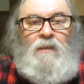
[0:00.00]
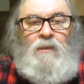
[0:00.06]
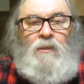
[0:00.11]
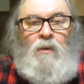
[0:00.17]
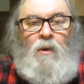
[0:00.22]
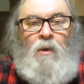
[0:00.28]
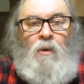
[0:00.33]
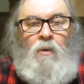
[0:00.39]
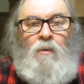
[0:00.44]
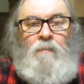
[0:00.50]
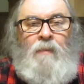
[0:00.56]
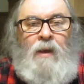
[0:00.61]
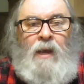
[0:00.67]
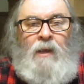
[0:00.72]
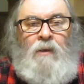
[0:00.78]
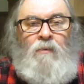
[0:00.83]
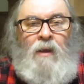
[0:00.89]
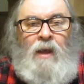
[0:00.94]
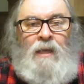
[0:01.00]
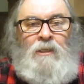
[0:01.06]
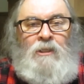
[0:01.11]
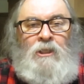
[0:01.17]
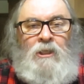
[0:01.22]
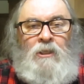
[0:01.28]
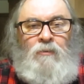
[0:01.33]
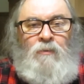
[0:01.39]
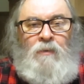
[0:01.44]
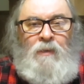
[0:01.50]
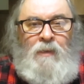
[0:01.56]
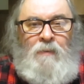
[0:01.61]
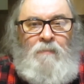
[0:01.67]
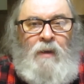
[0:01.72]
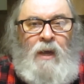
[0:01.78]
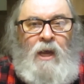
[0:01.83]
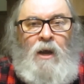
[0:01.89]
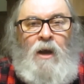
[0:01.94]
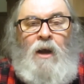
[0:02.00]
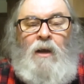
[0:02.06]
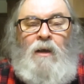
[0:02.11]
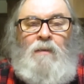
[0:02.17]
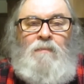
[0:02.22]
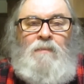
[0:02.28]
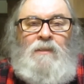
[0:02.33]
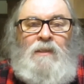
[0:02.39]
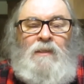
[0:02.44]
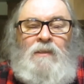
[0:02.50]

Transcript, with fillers: to hold my grandchildren in my arms